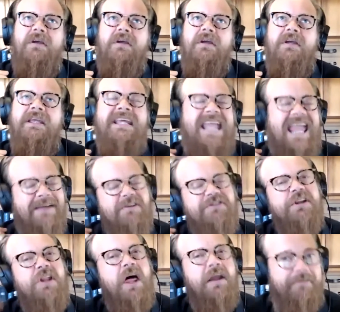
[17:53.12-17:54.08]
he gave us
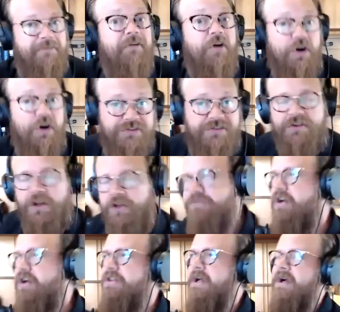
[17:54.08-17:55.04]
a lot of firsts. I'll
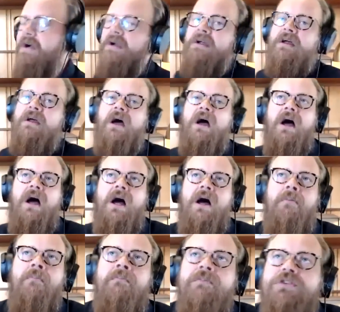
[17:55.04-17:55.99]
start there.
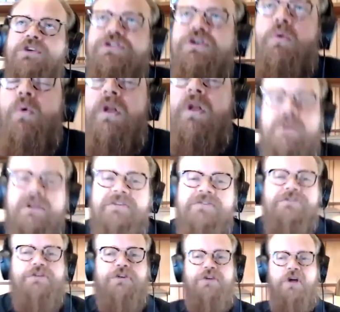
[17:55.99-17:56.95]
One of the
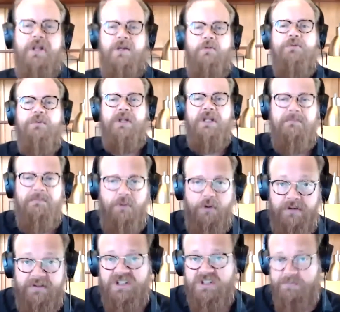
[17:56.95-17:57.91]
reasons Tertullian was really
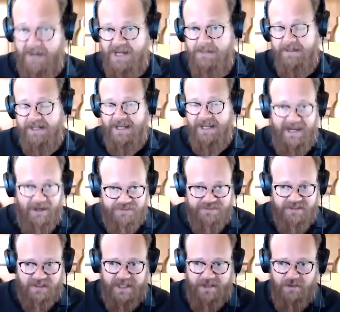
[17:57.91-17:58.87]
important, despite being a
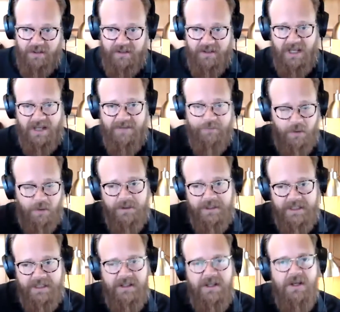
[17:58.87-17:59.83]
heretic later on in life.
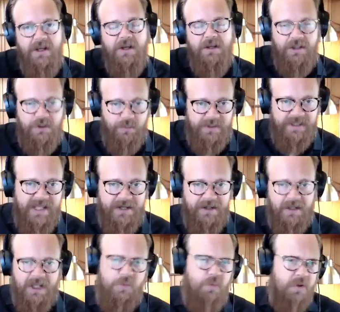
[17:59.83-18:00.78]
Normally, you read
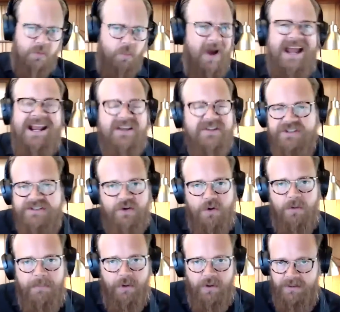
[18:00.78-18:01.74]
you're like, well, then why is he so
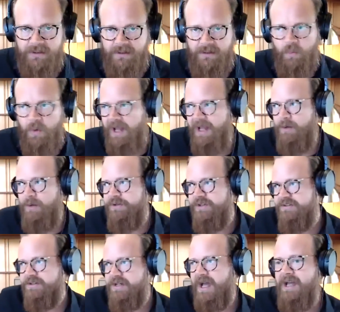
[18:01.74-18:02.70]
important? Why would
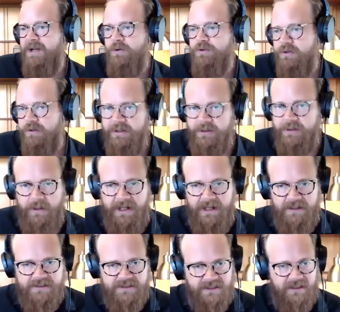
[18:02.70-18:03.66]
this guy who turned into a
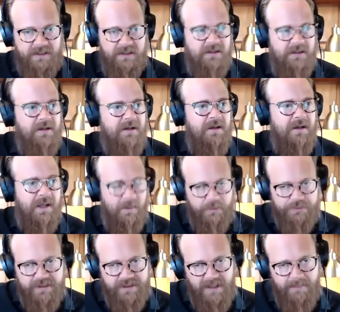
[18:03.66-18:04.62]
heretic and
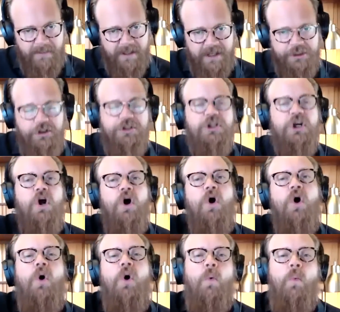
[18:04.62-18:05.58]
was condemned by the church,
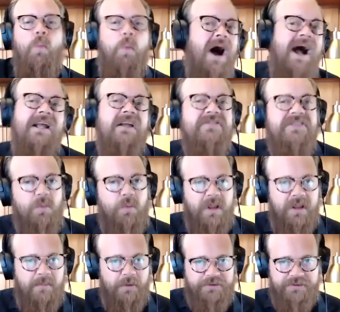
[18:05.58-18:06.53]
why is he one
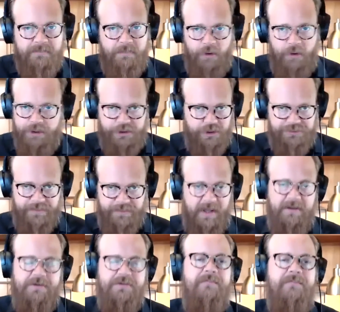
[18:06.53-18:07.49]
of the most important church
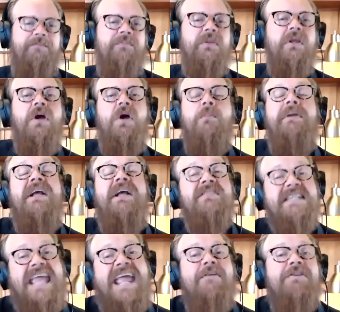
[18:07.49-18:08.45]
fathers? Because
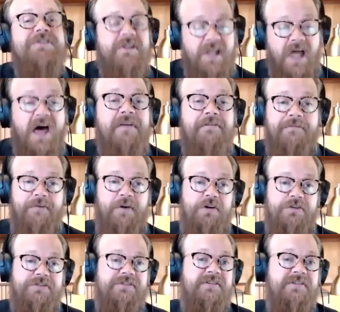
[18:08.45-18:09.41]
he gave us a lot of
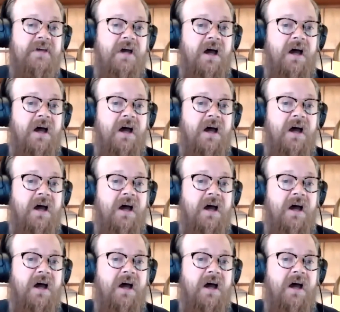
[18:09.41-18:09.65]
firsts.